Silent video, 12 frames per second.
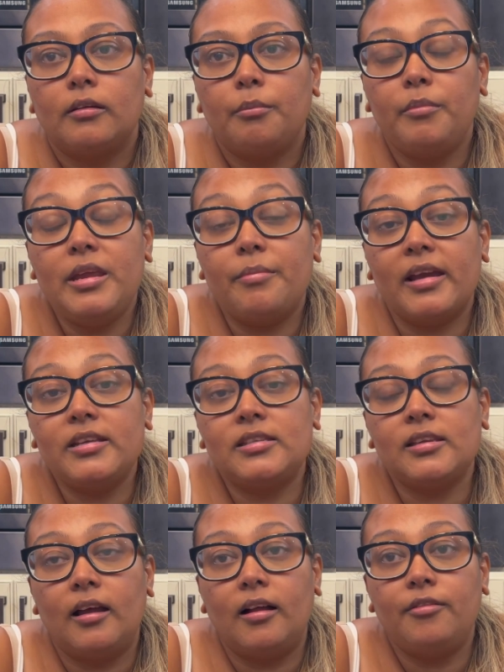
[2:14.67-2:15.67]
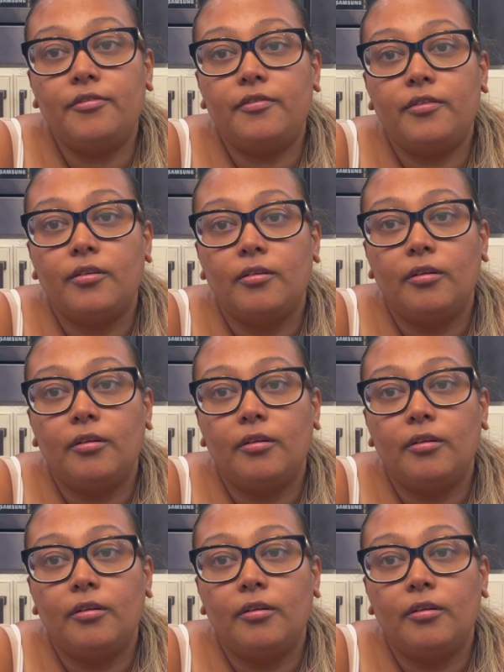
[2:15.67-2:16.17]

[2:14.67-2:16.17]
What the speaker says: me myself,